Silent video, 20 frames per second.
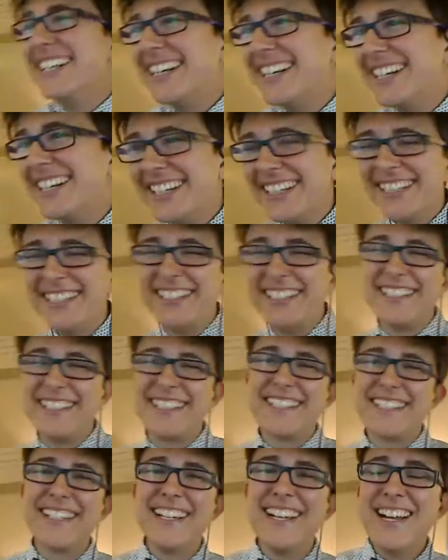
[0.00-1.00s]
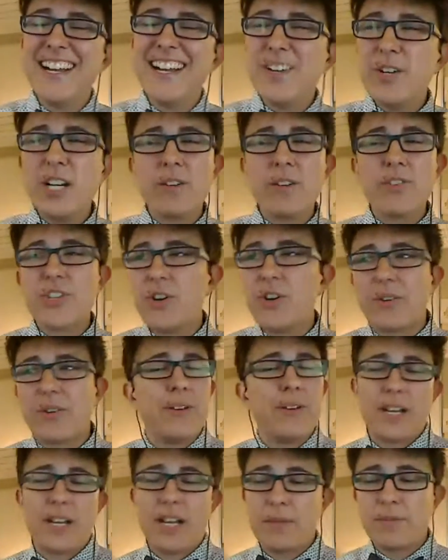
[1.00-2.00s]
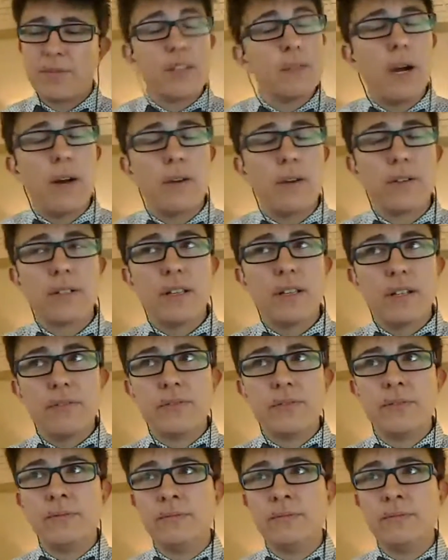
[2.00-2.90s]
Yes, we don't joke when it comes to the Power Glove.